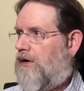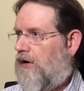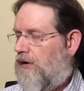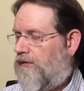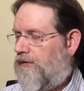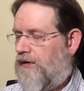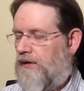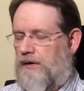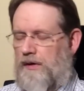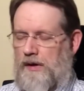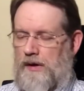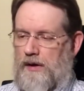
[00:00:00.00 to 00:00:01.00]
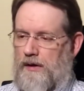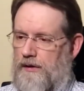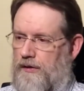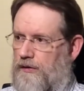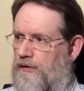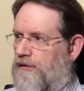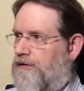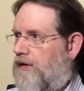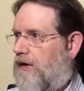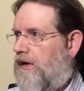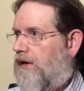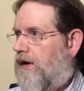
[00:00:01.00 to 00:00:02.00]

clother, you can start